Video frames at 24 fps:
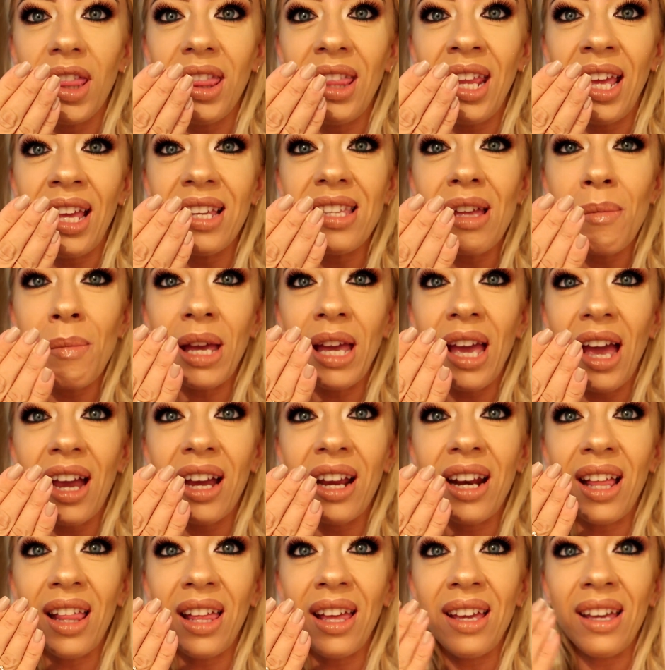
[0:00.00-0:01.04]
Next time I get
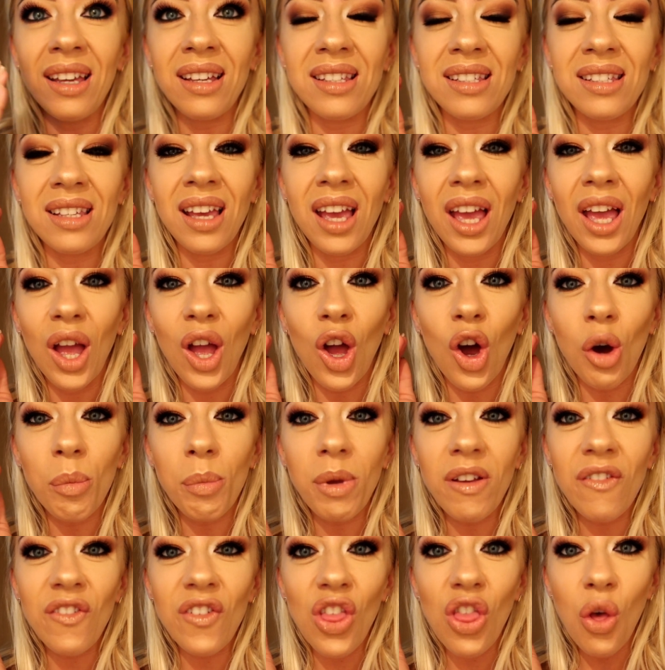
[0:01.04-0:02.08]
acrylics, it'll
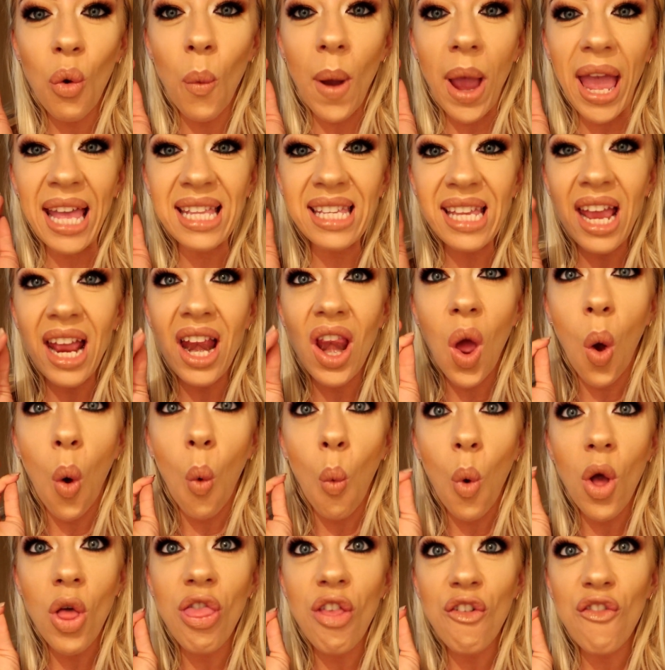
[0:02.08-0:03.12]
be for the wedding.
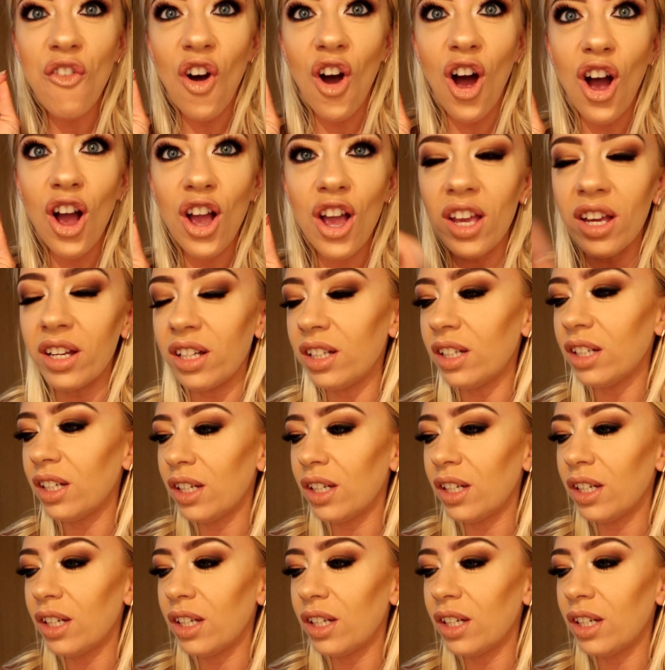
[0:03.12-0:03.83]
What the fuck?